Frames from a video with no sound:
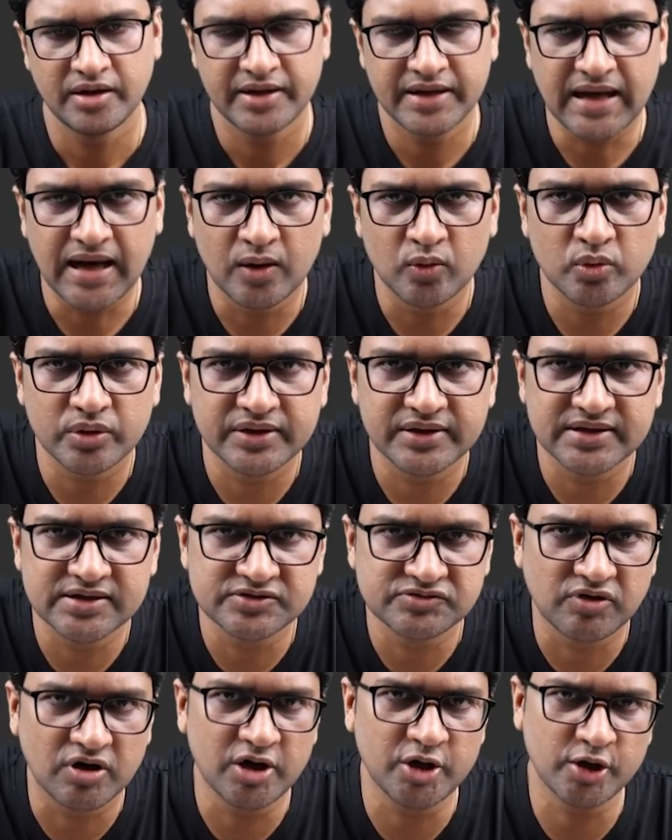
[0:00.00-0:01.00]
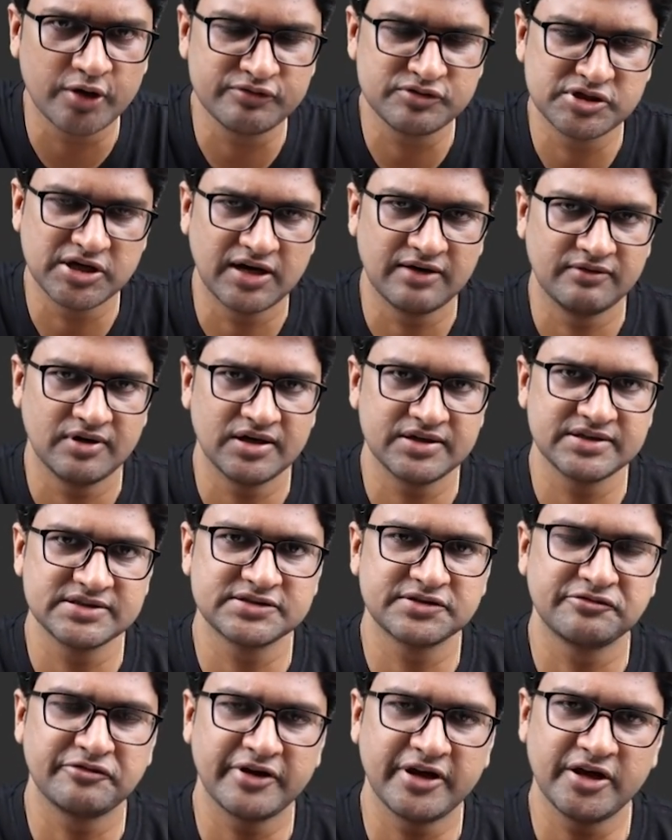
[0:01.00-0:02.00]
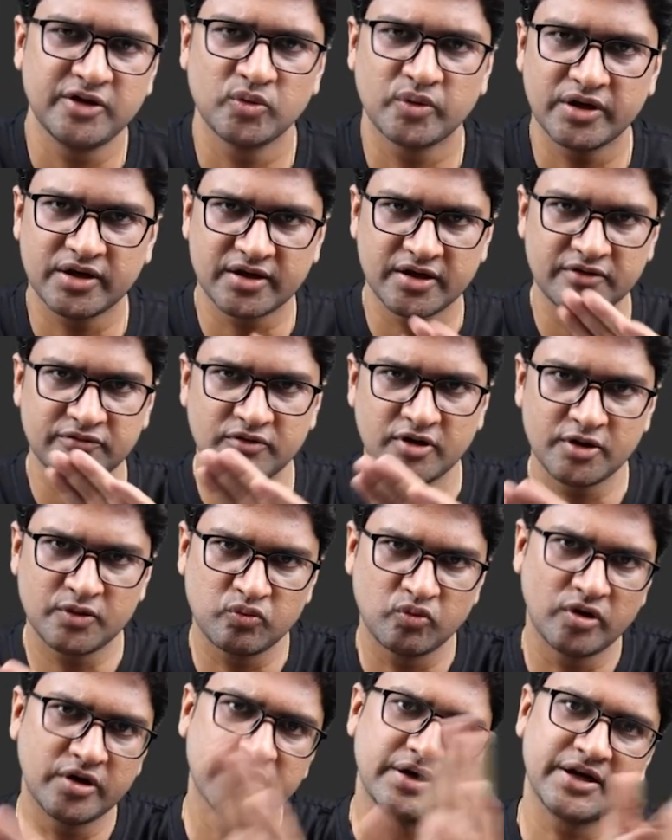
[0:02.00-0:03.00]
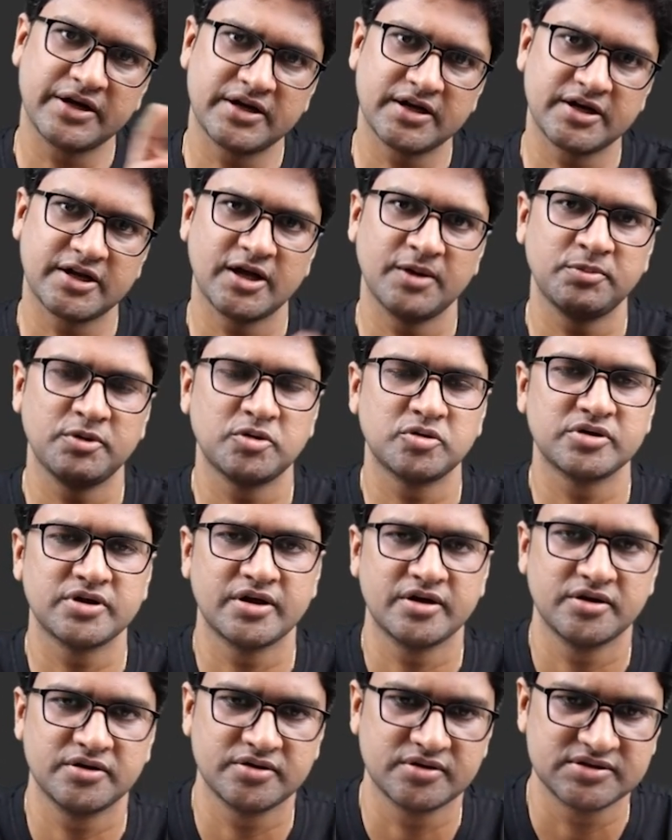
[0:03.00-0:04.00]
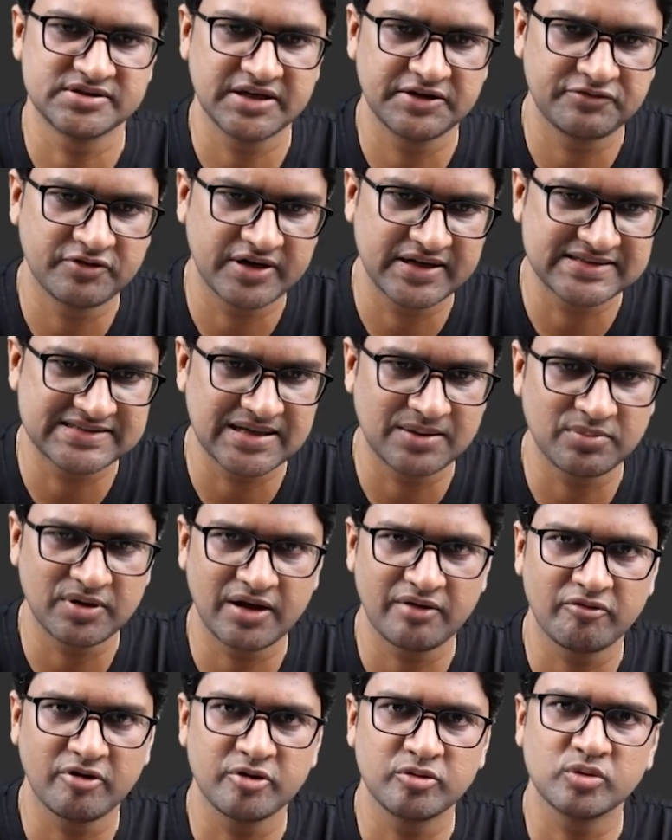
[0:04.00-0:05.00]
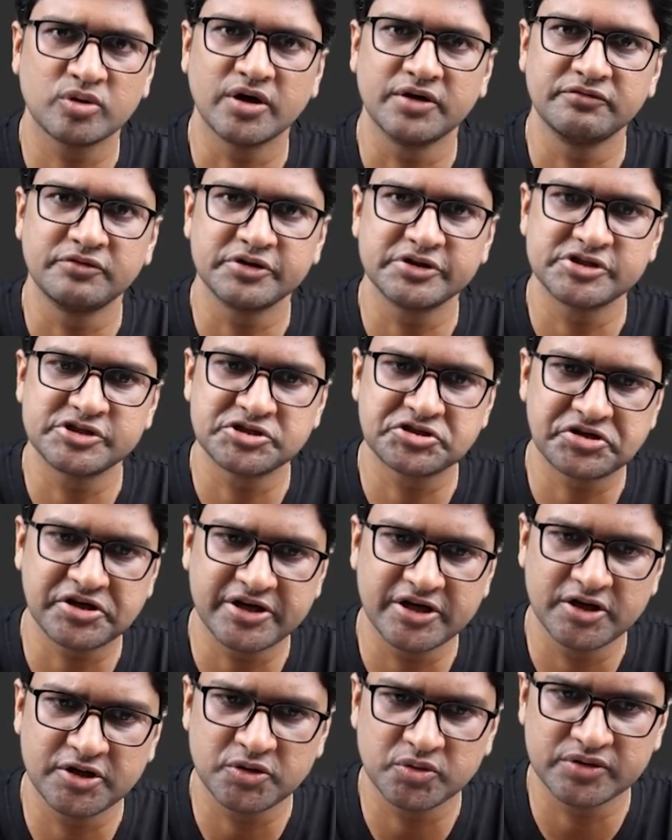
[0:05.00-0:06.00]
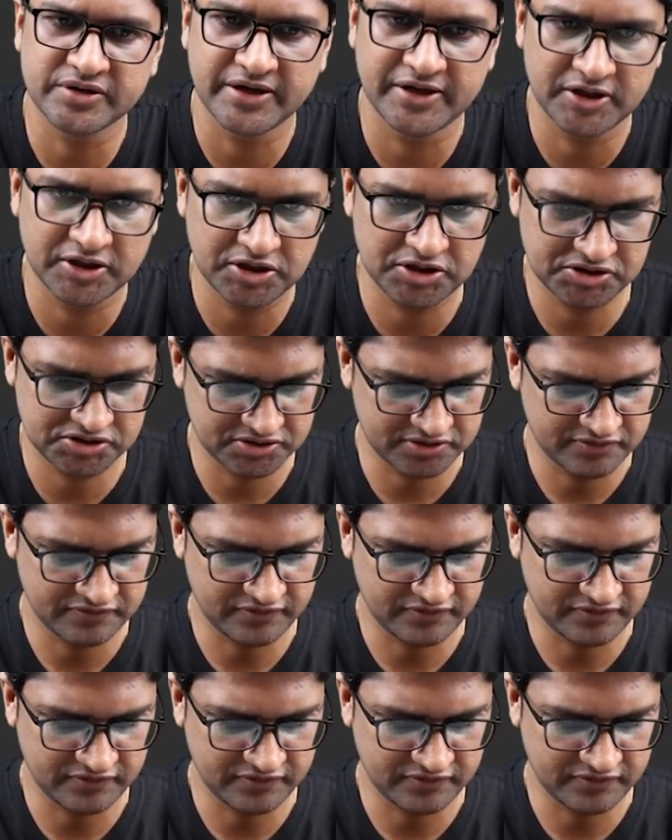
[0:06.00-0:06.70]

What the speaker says: Now, in the world of Java, there's a way you can convert one data type into the another. Say, for example, I want to convert string into the integer.